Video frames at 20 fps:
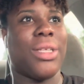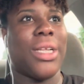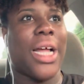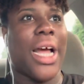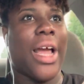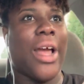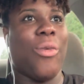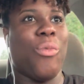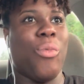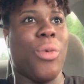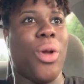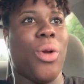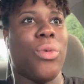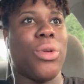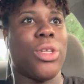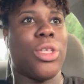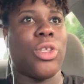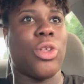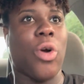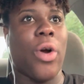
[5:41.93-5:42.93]
like, we
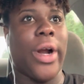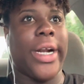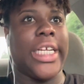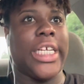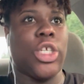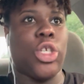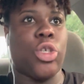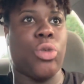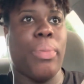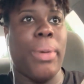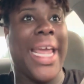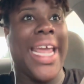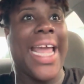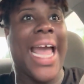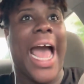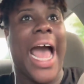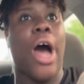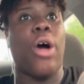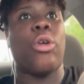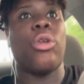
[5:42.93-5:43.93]
will start to speak
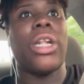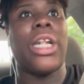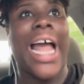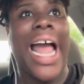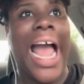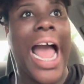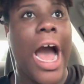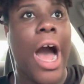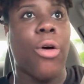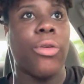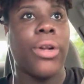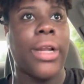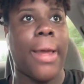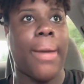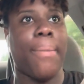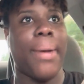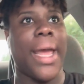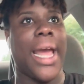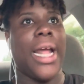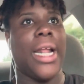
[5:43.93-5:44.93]
out loud
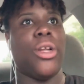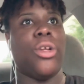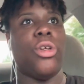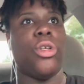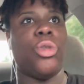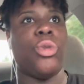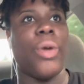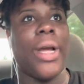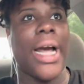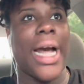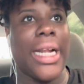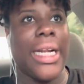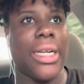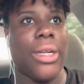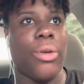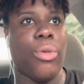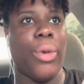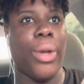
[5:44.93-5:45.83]
that bad news we got.